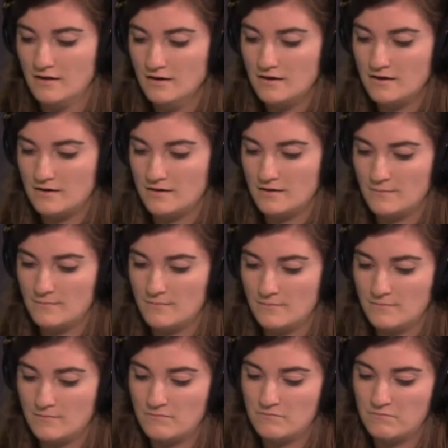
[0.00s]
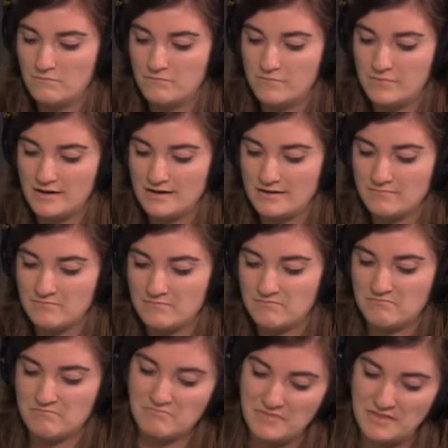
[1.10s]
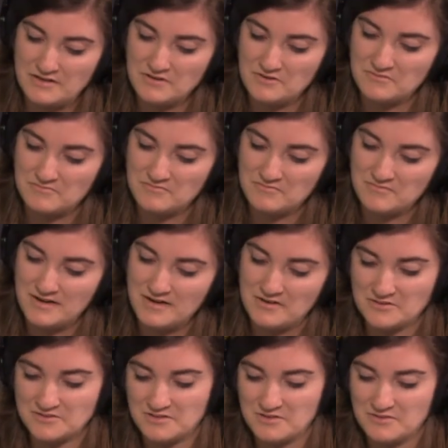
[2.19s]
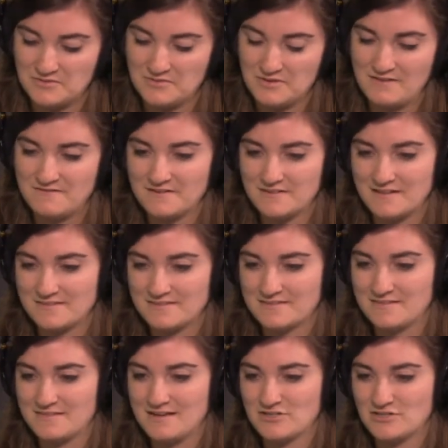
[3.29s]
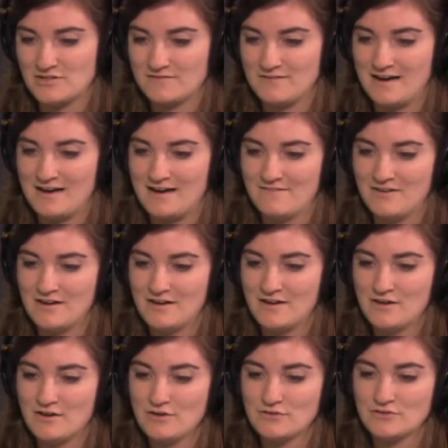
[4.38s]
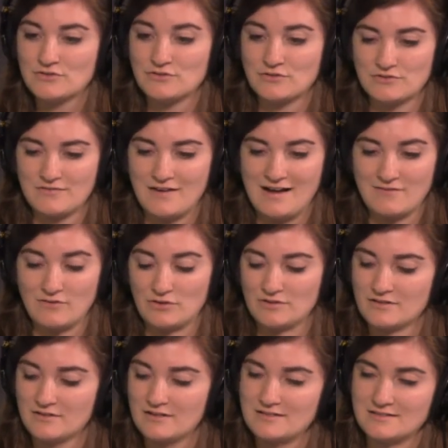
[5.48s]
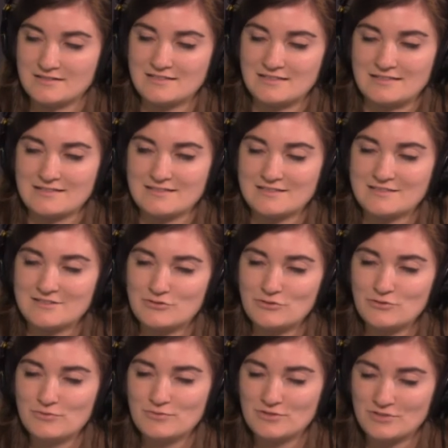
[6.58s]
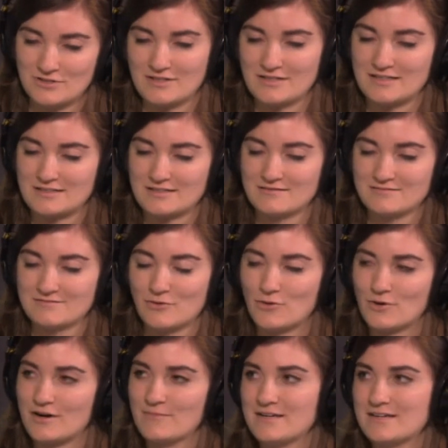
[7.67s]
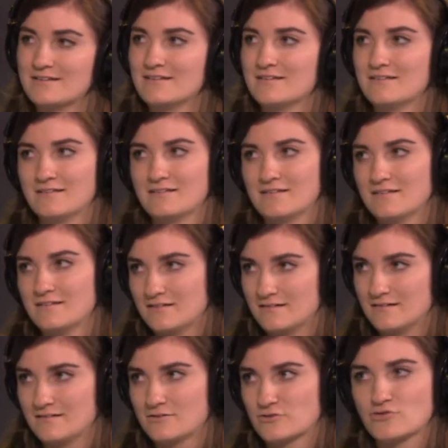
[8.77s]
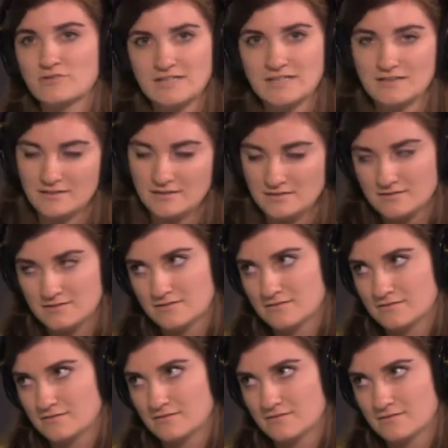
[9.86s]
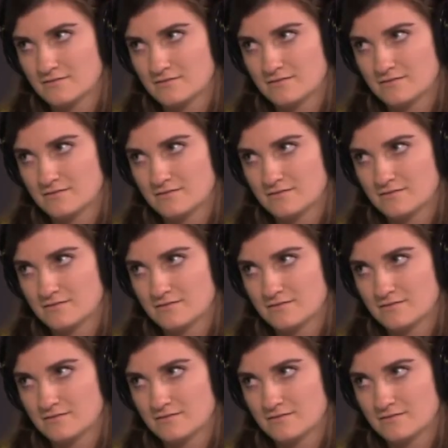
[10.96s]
Um, but they don't. And also, I feel like they should have had survival instincts to tourniquet it. Or, I mean, Troy at least. Right.